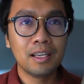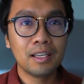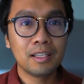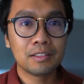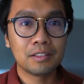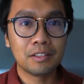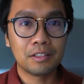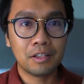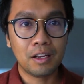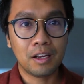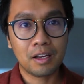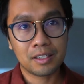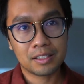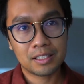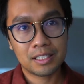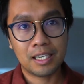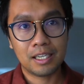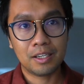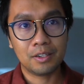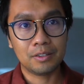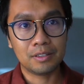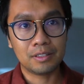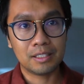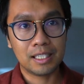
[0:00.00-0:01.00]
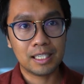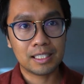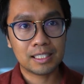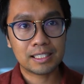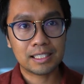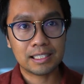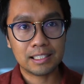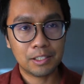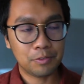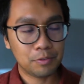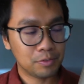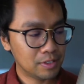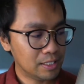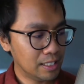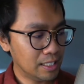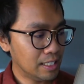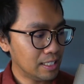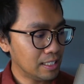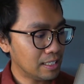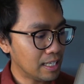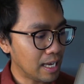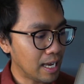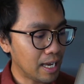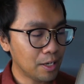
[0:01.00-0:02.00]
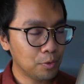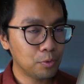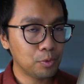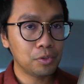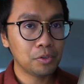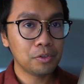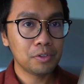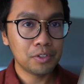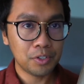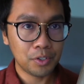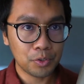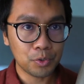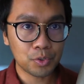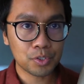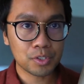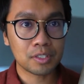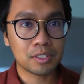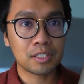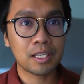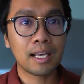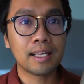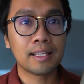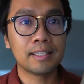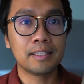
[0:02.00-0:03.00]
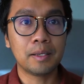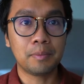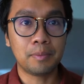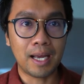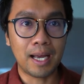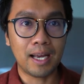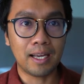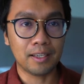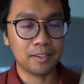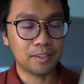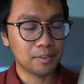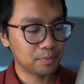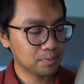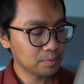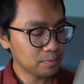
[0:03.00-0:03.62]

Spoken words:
the lockdown gets lifted. I will use the bag.